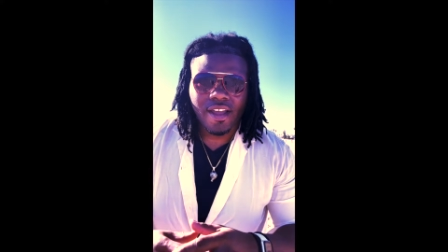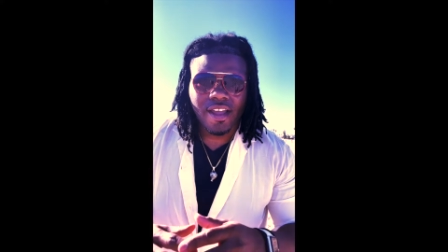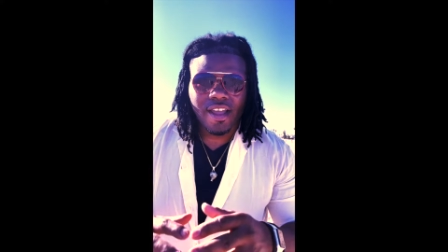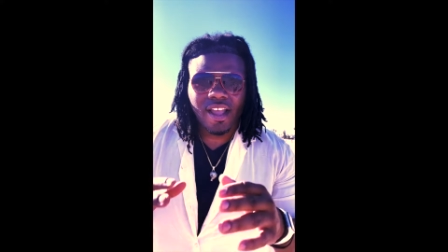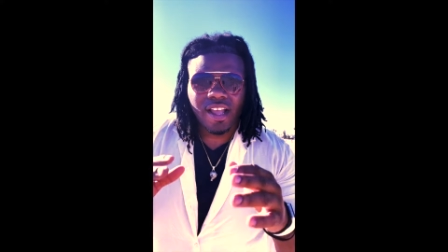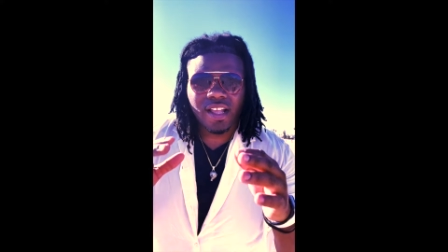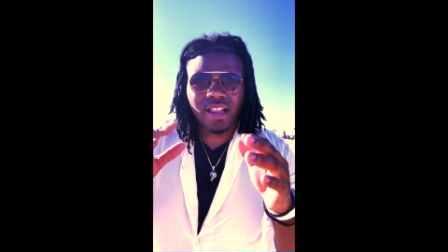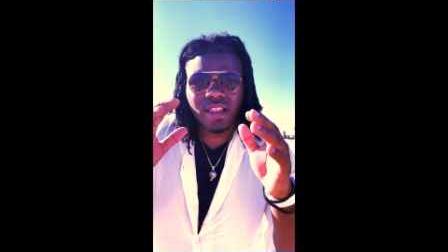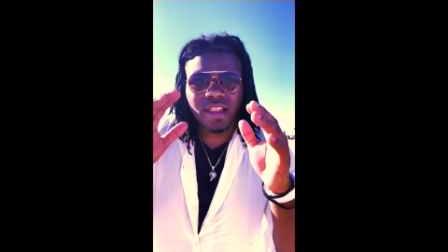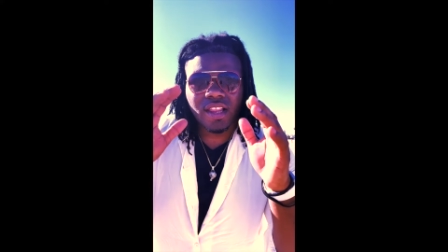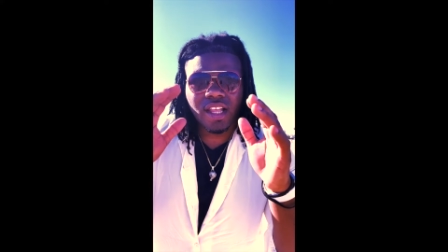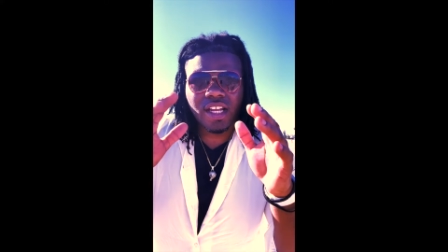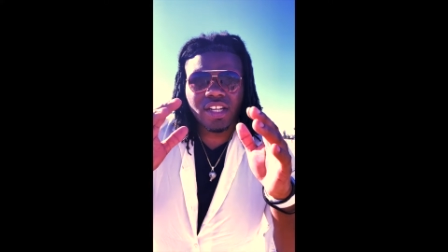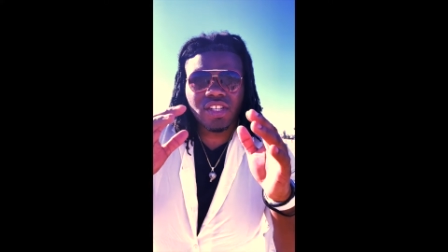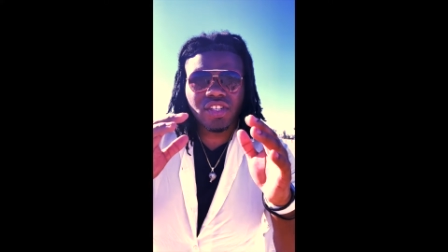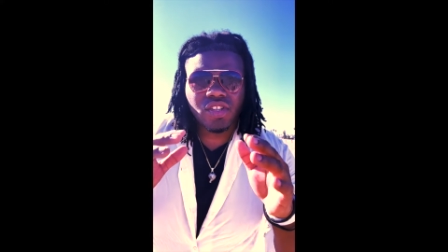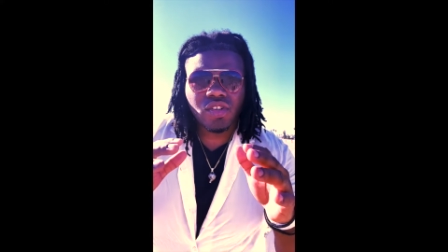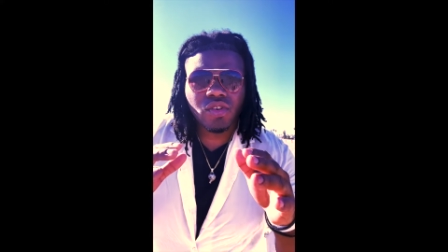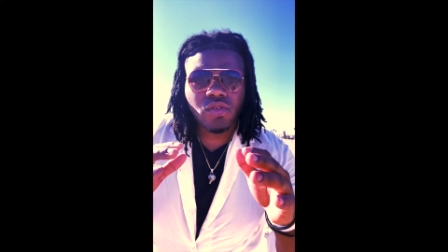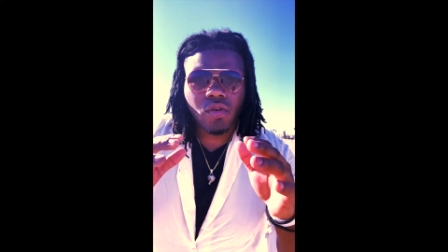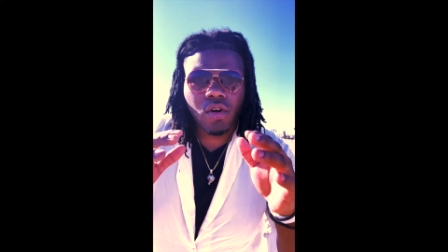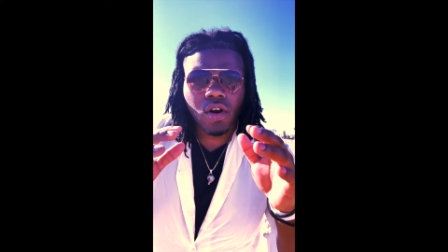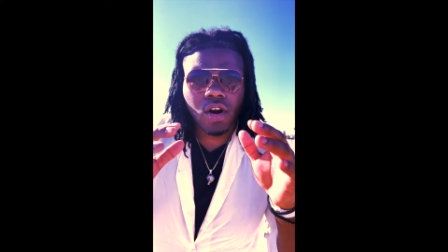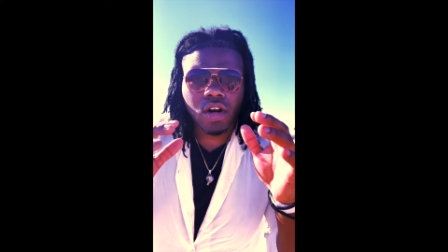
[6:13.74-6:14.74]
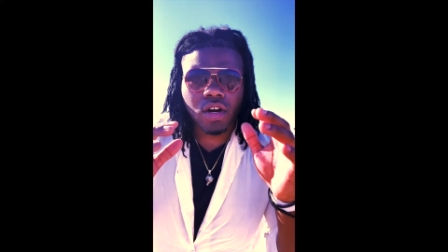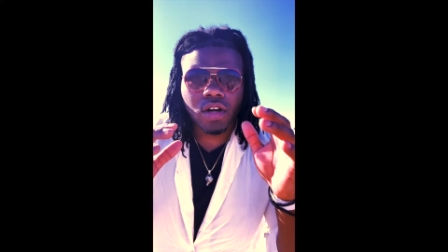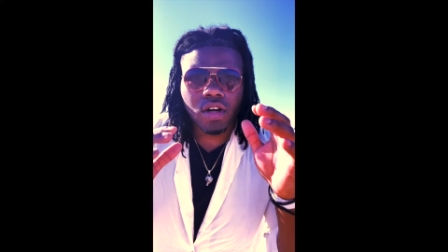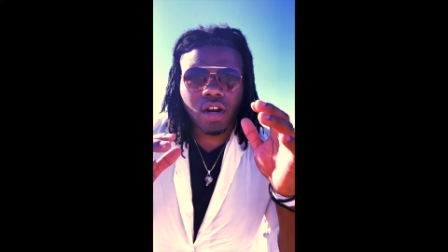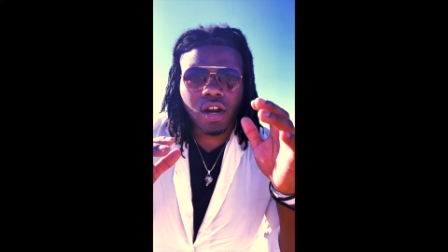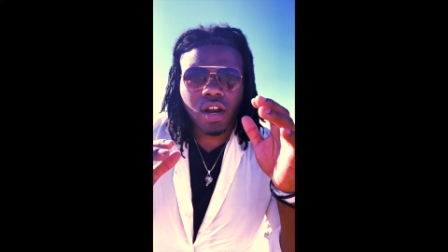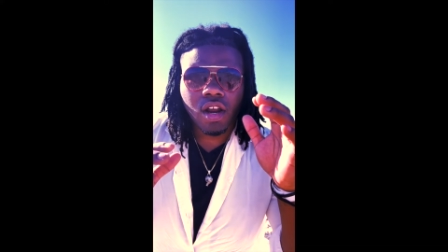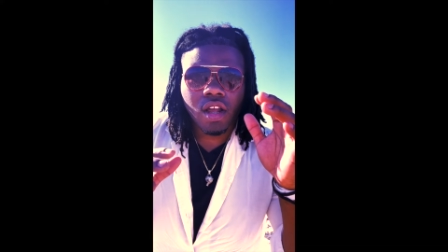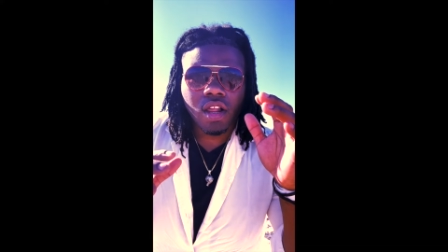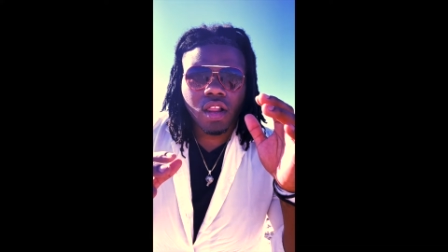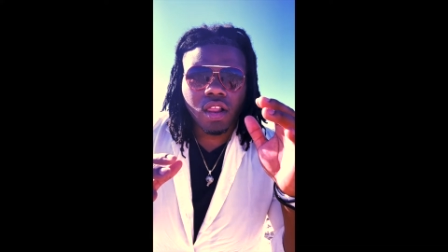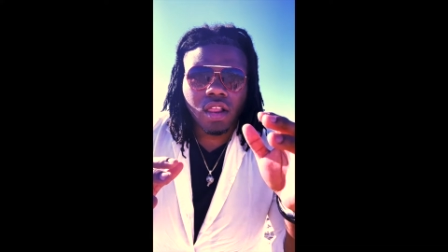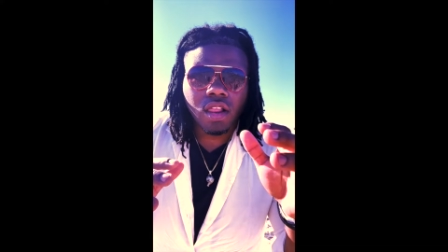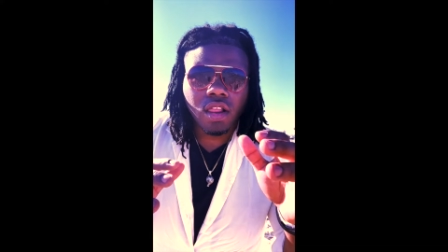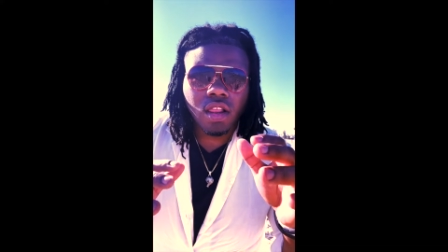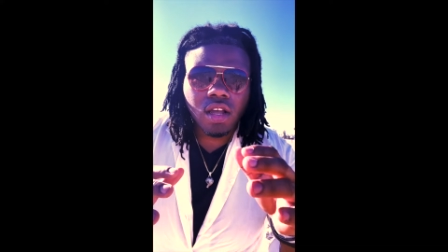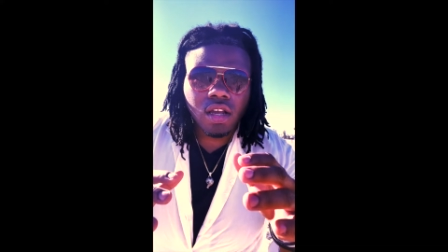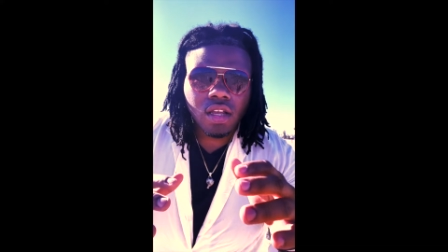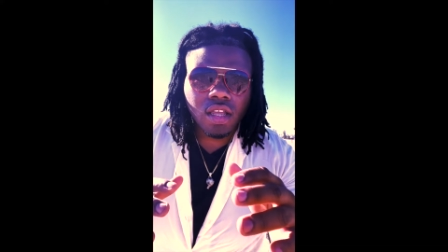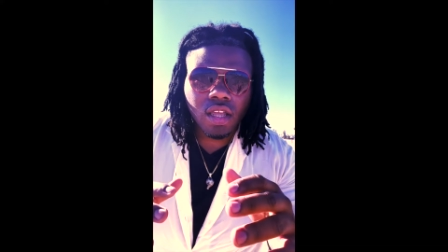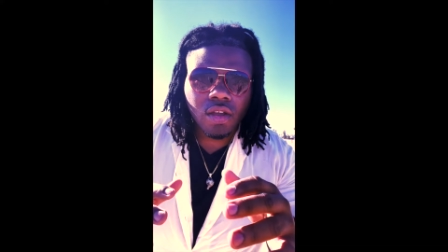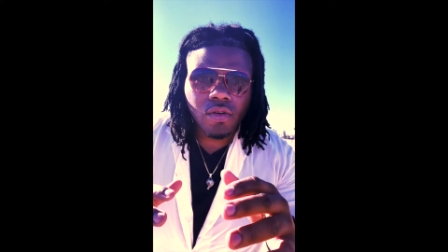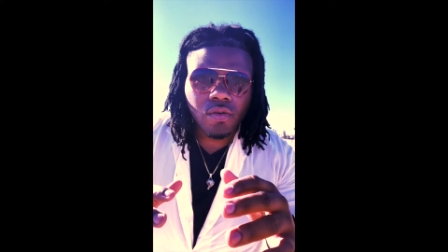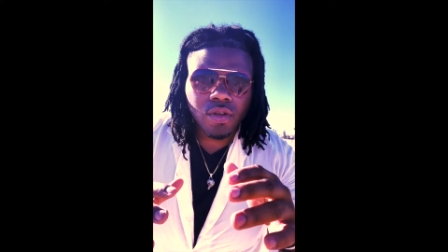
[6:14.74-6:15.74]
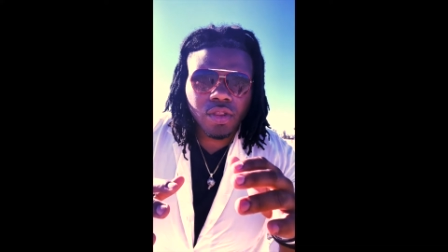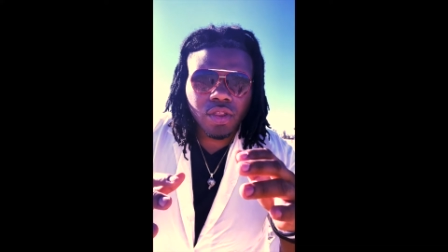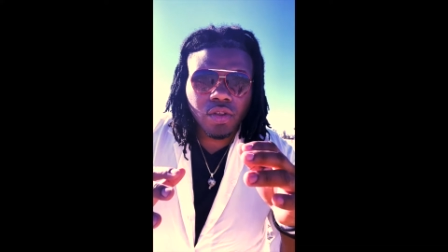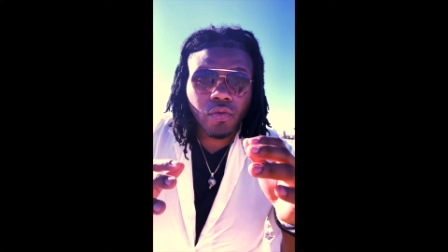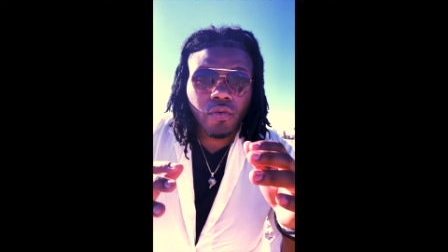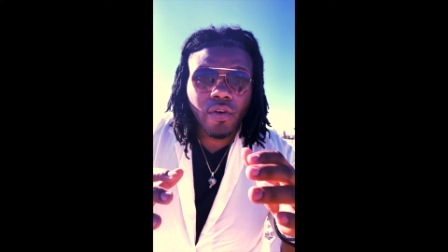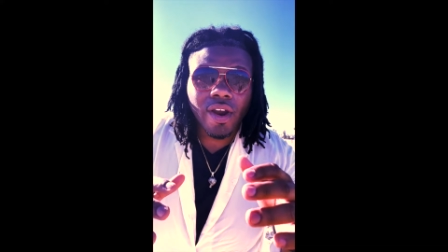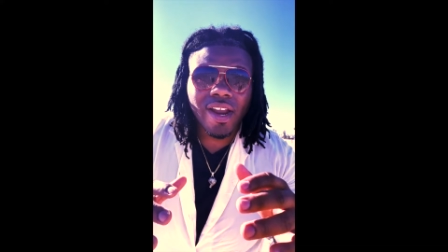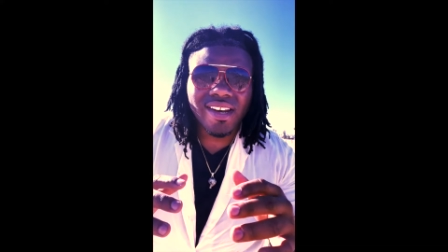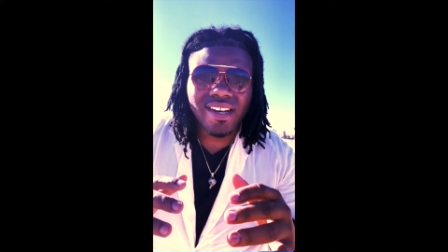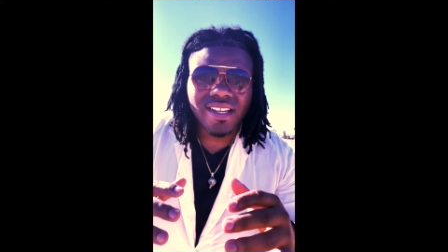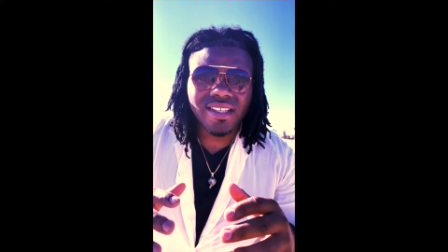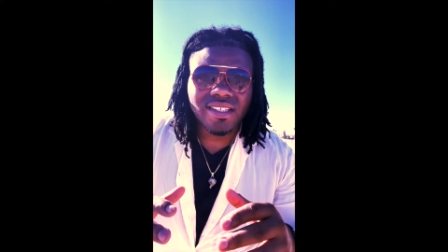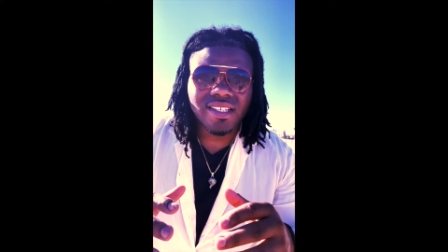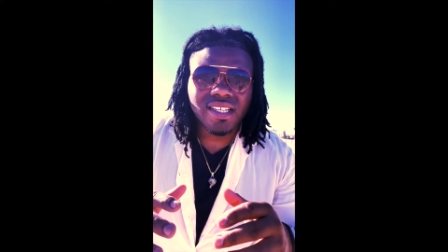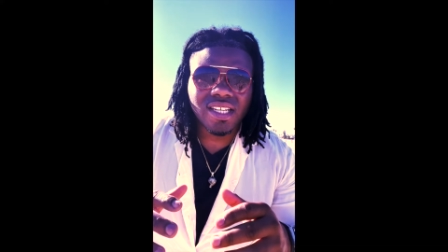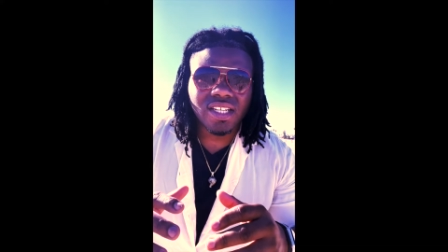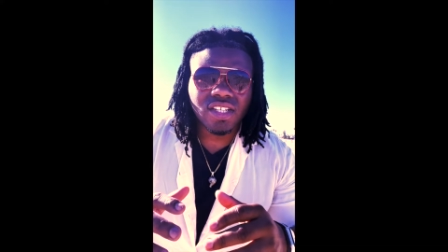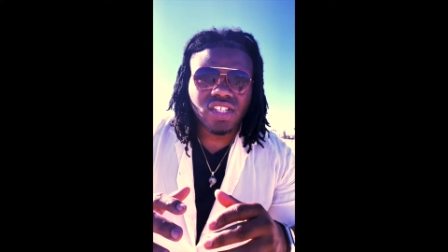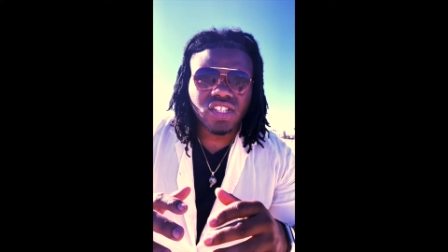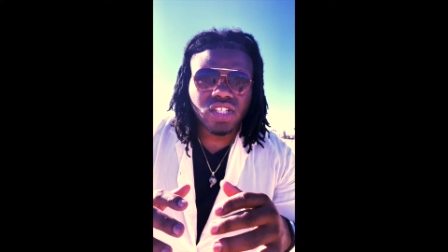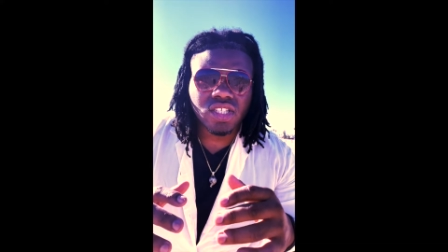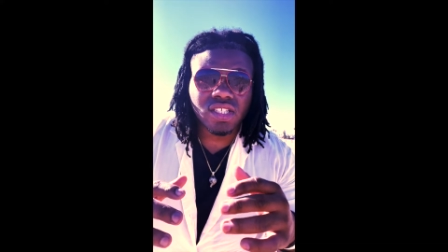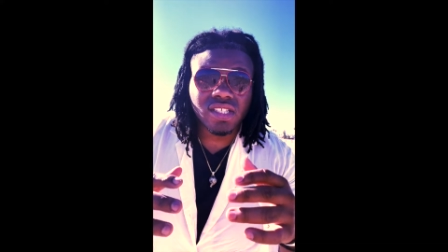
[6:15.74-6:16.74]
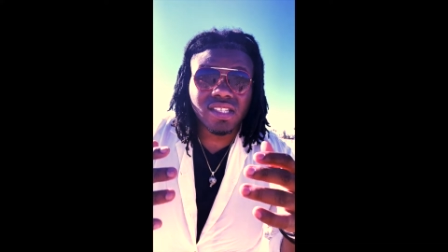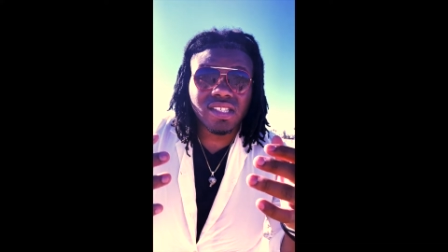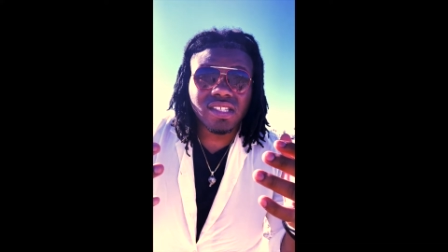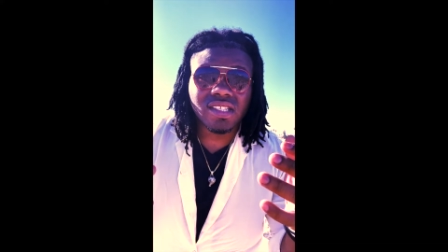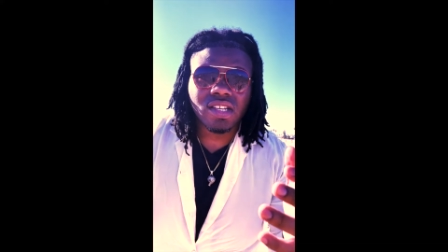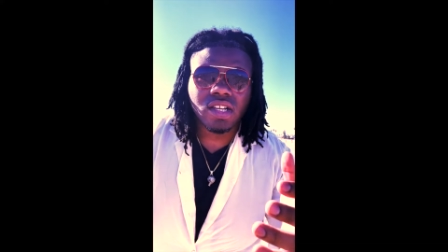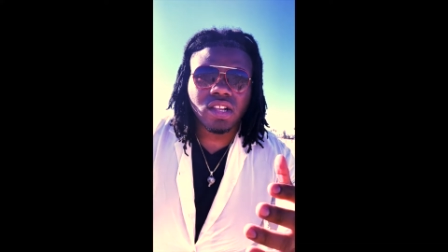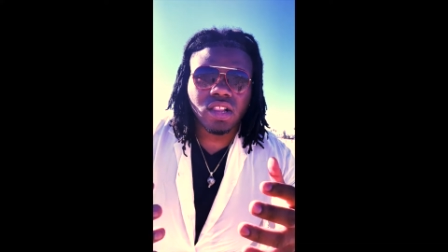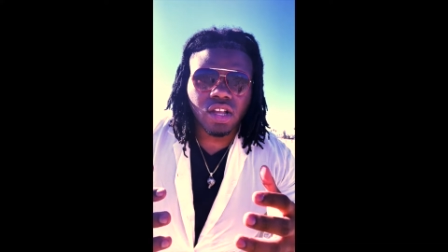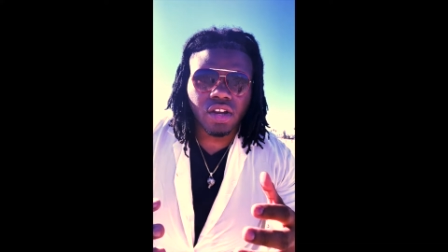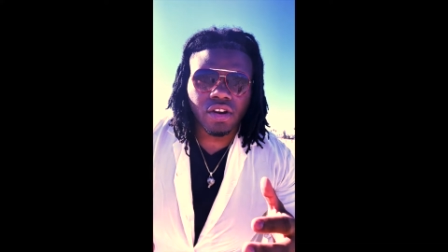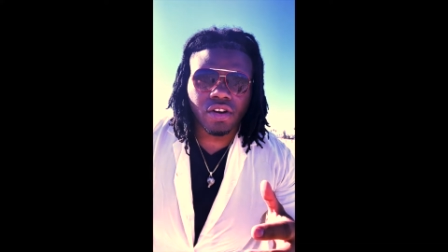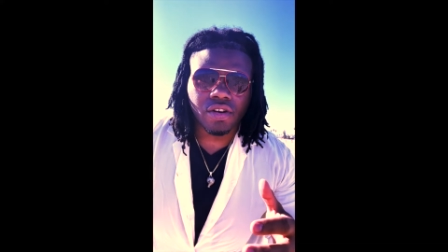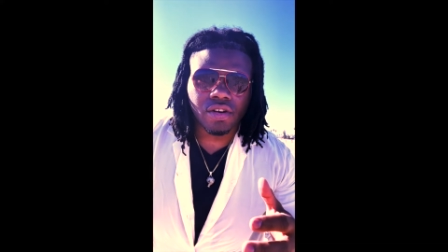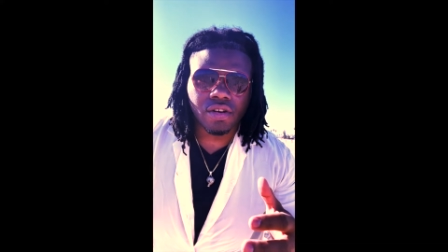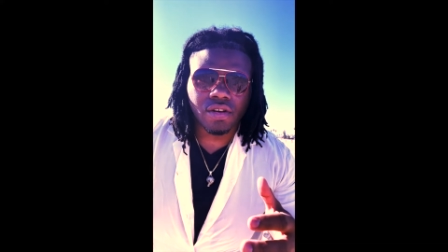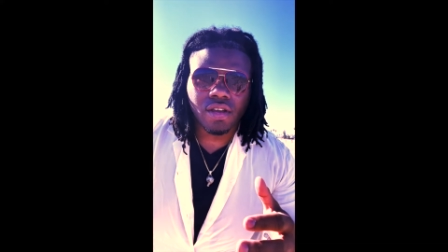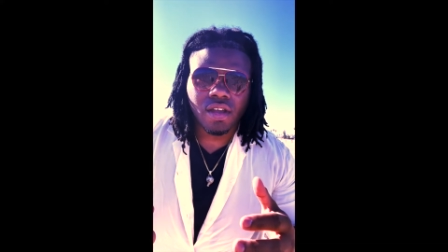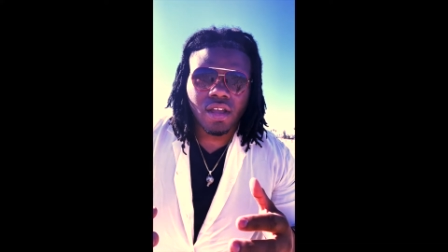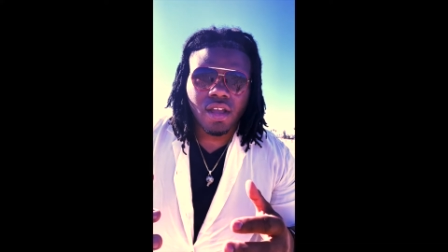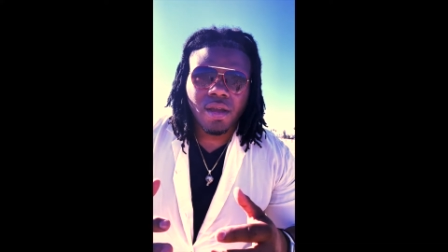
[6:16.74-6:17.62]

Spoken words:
unless you are looking with the right intentions to learn.